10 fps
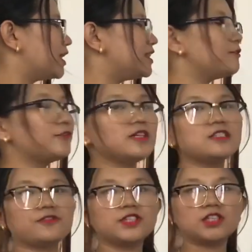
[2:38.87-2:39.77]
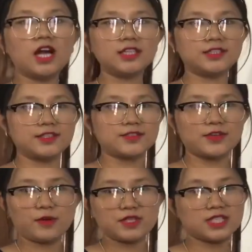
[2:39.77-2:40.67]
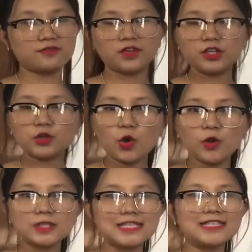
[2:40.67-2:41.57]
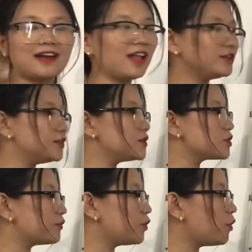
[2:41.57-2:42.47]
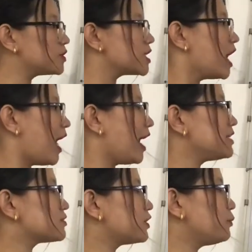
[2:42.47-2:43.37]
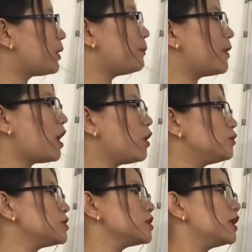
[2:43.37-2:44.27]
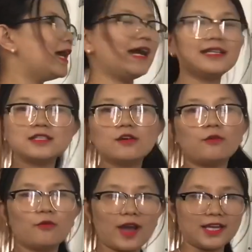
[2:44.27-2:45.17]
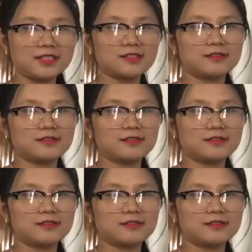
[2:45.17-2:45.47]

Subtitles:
different colors, okay, which is very cold, and the colors of those ice cream were brown and white.